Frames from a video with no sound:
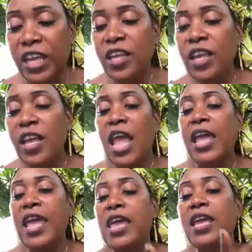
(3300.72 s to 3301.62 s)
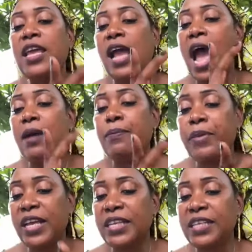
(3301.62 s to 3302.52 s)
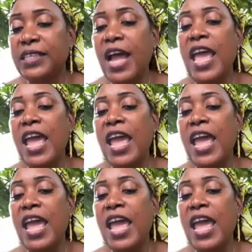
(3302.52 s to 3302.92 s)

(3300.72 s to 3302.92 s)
way, and they'll be listened to,